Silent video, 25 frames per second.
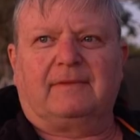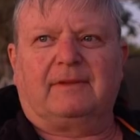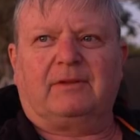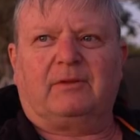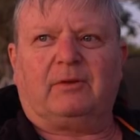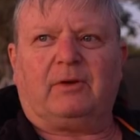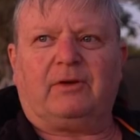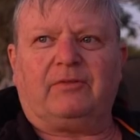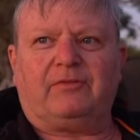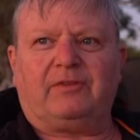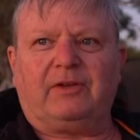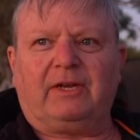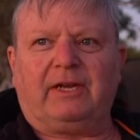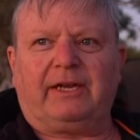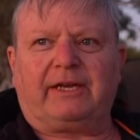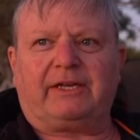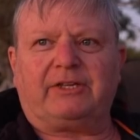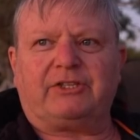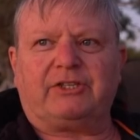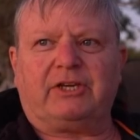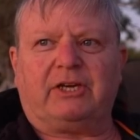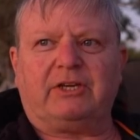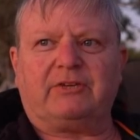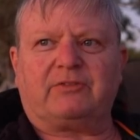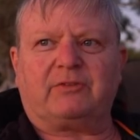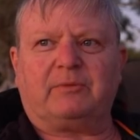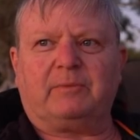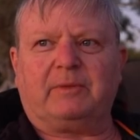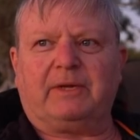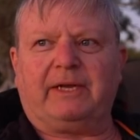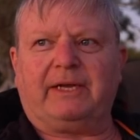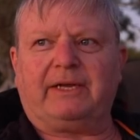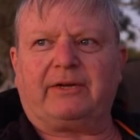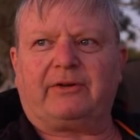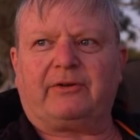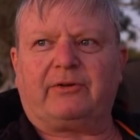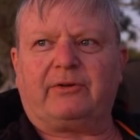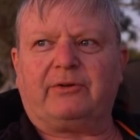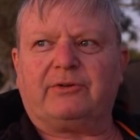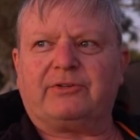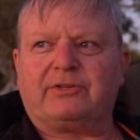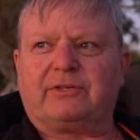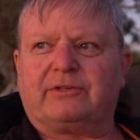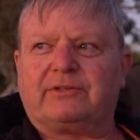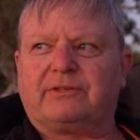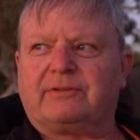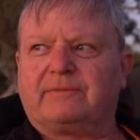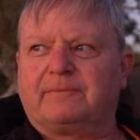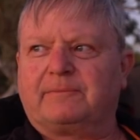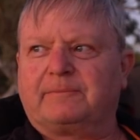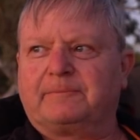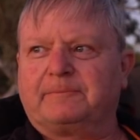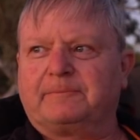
Do I feel like a change from Land Cruisers?